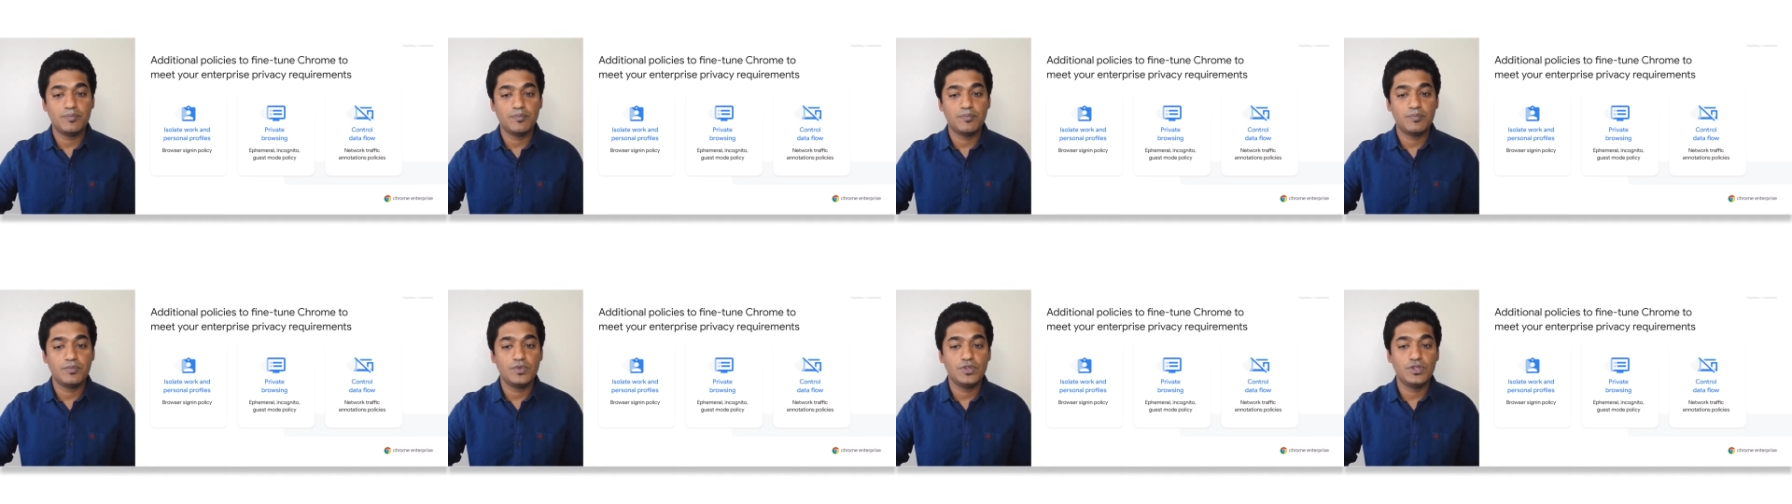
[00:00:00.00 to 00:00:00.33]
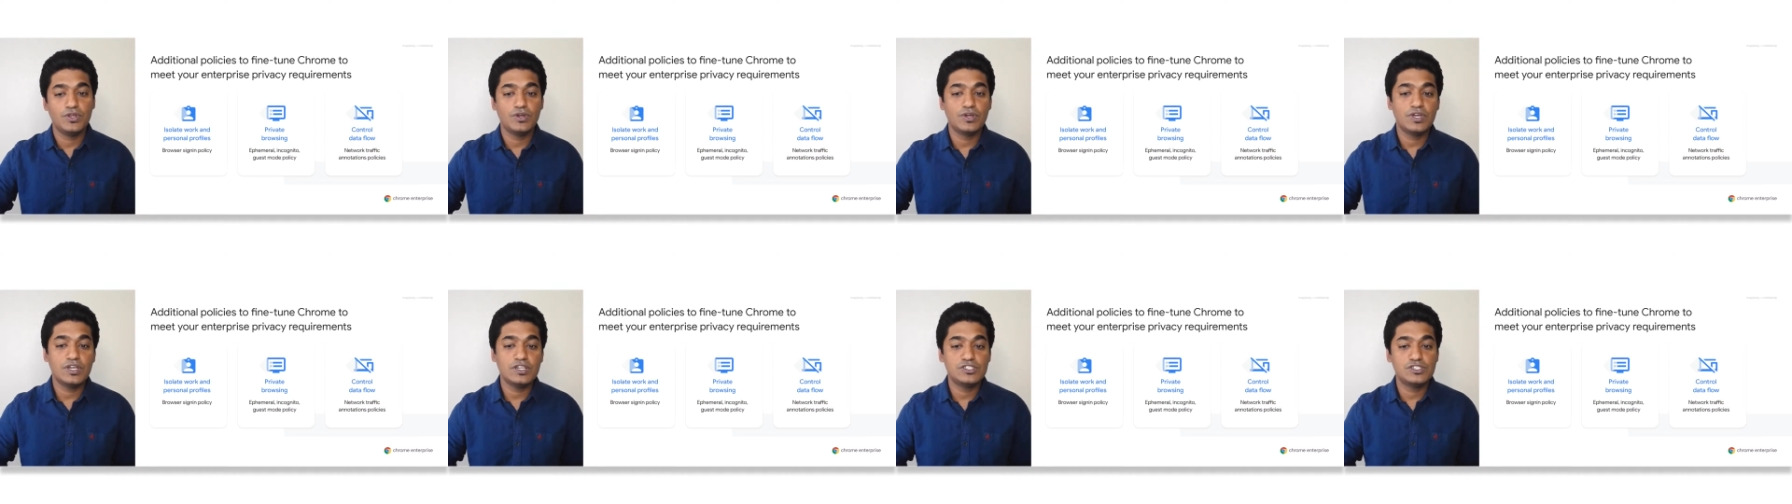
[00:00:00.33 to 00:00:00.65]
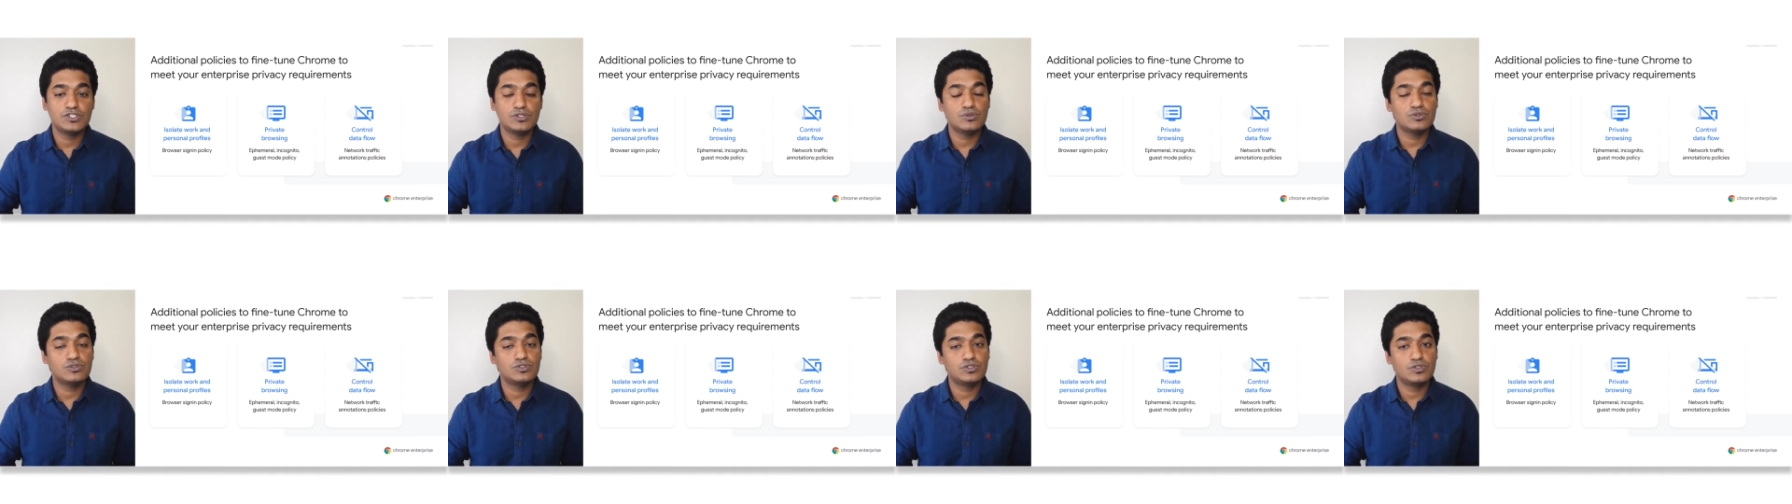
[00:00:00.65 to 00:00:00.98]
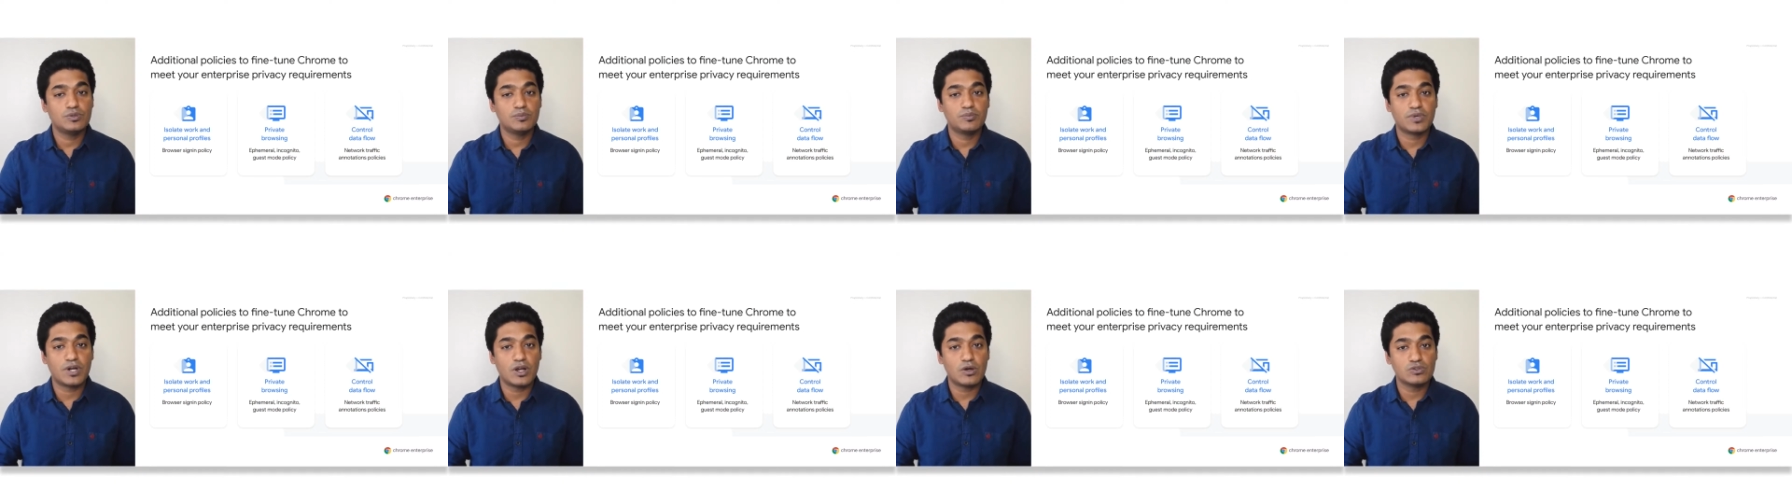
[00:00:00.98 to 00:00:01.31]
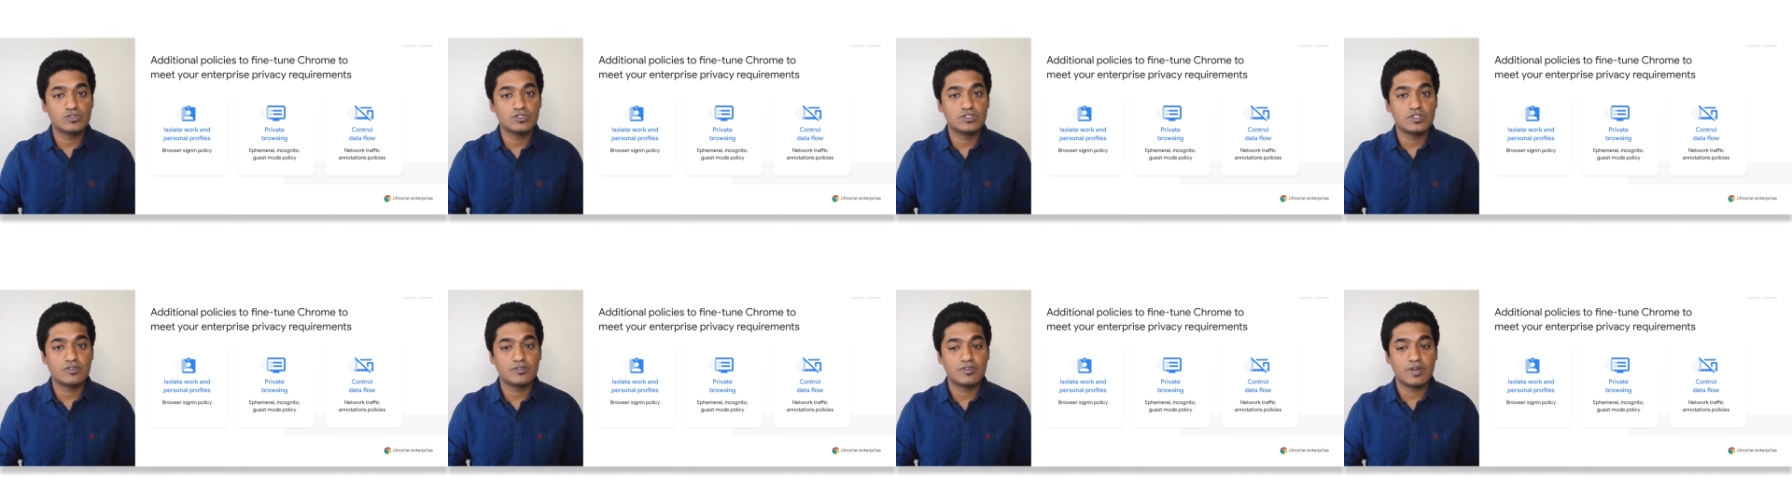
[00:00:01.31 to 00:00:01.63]
you can choose to browse
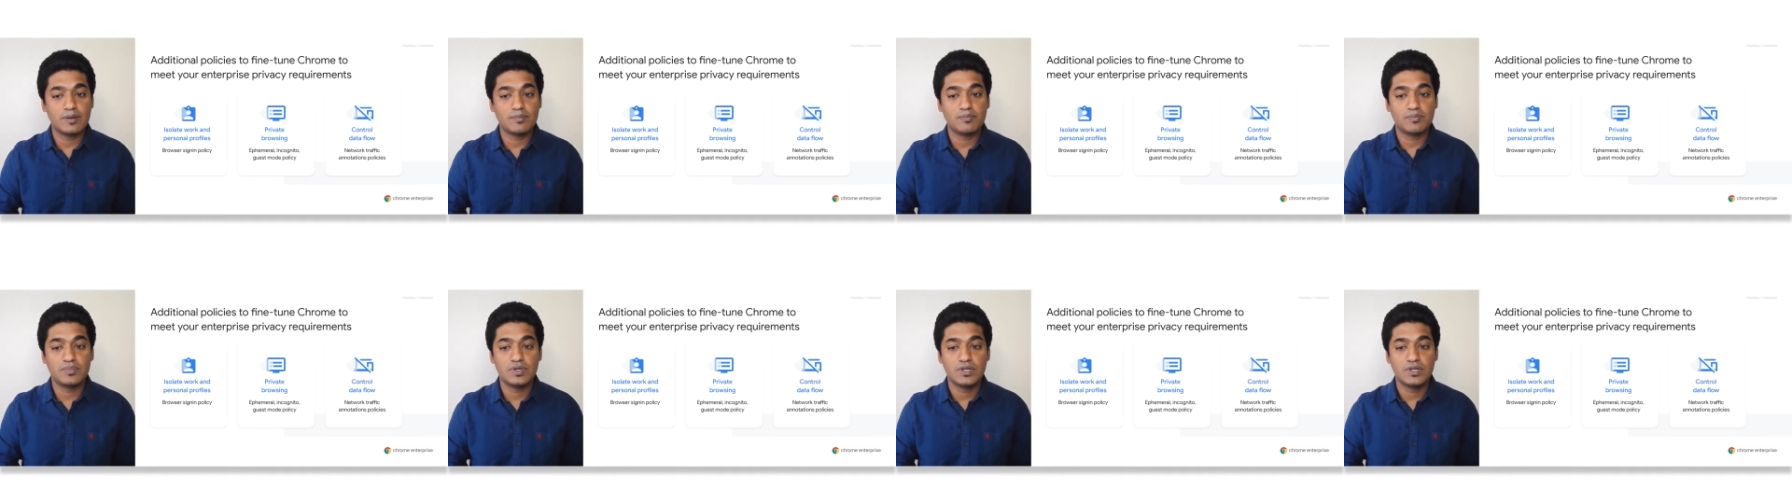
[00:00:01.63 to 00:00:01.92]
the web